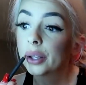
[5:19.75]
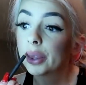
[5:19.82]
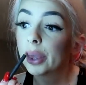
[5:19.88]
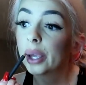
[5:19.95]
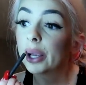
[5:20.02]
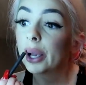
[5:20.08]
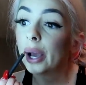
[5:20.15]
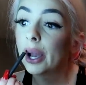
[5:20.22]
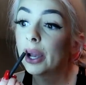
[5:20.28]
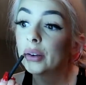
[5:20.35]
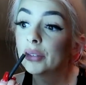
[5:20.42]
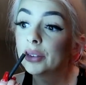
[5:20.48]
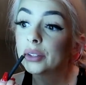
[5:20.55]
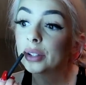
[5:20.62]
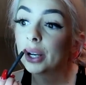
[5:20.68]
Like, I
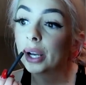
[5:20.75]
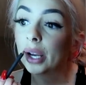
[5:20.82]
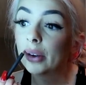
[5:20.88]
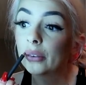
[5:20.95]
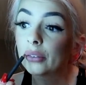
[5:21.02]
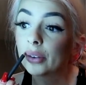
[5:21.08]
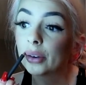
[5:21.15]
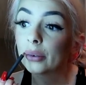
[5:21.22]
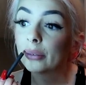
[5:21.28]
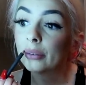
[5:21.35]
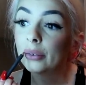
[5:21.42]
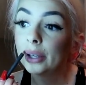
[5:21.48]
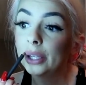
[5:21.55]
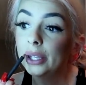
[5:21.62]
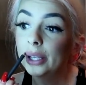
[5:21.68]
haven't drank for
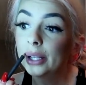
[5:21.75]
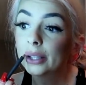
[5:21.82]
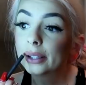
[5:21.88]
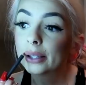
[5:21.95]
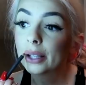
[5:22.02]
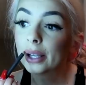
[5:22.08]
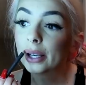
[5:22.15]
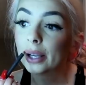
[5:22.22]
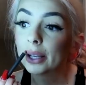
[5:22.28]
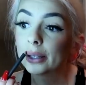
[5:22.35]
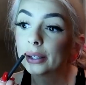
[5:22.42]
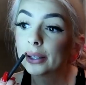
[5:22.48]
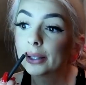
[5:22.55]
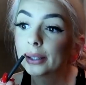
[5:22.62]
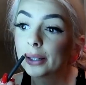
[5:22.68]
weeks and I
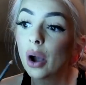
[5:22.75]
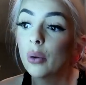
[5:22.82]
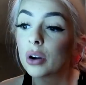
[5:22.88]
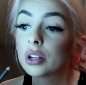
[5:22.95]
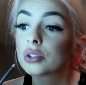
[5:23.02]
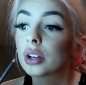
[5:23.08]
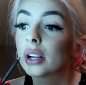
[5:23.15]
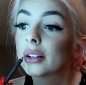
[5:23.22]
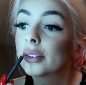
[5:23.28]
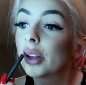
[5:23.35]
just want to drink.